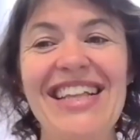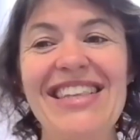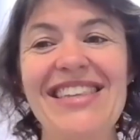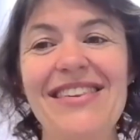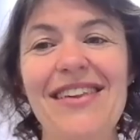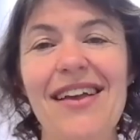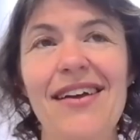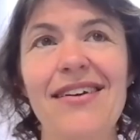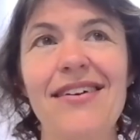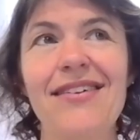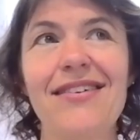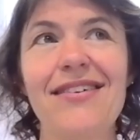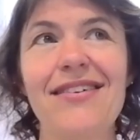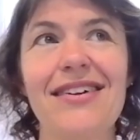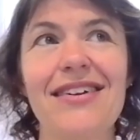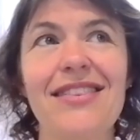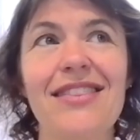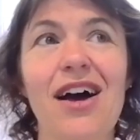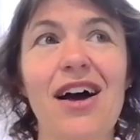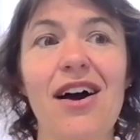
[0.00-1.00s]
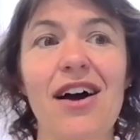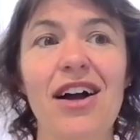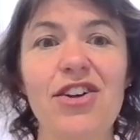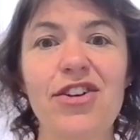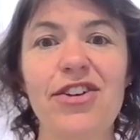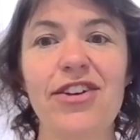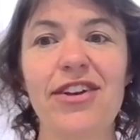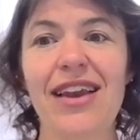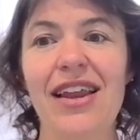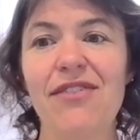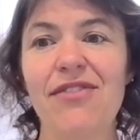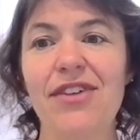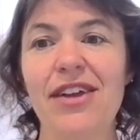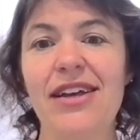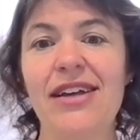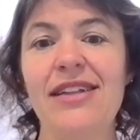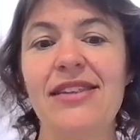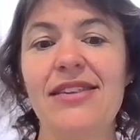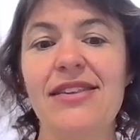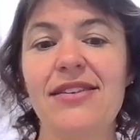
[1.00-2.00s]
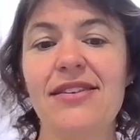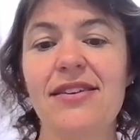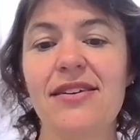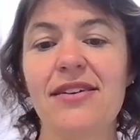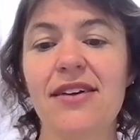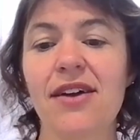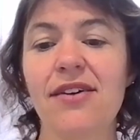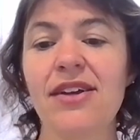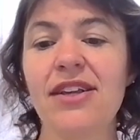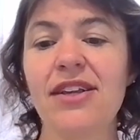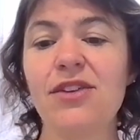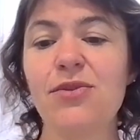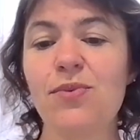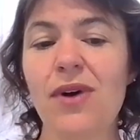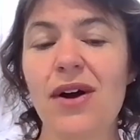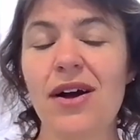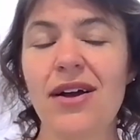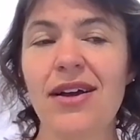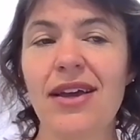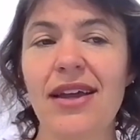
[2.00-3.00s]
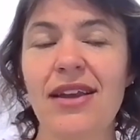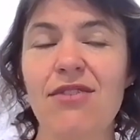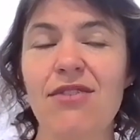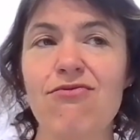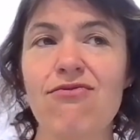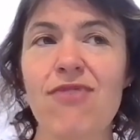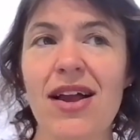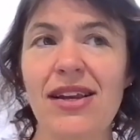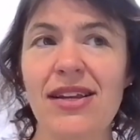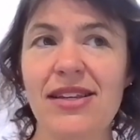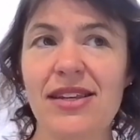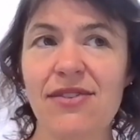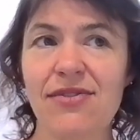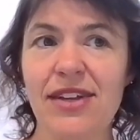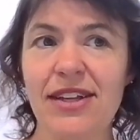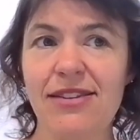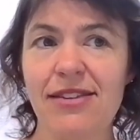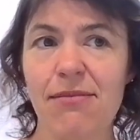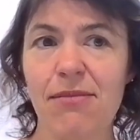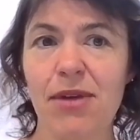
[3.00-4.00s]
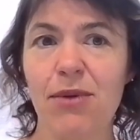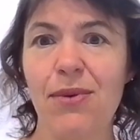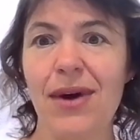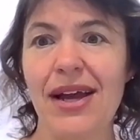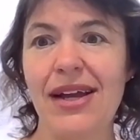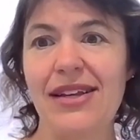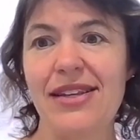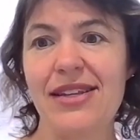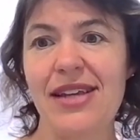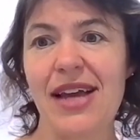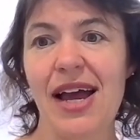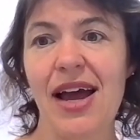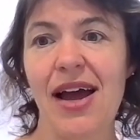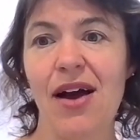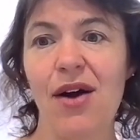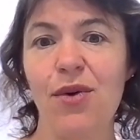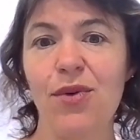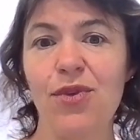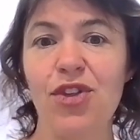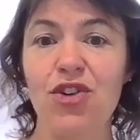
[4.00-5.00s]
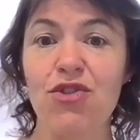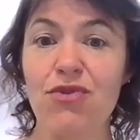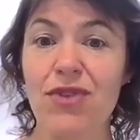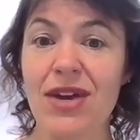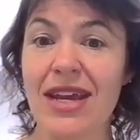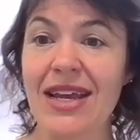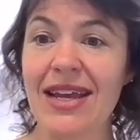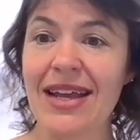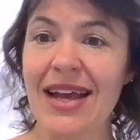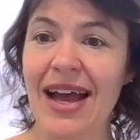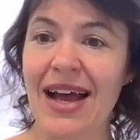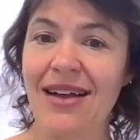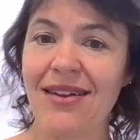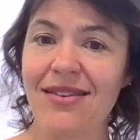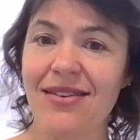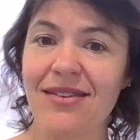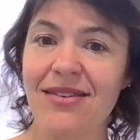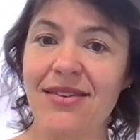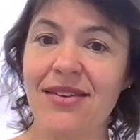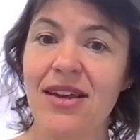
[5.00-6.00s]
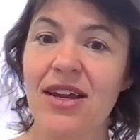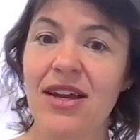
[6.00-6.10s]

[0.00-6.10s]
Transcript: So the hydrogen levy, it's going to work in a relatively similar way to how the green gas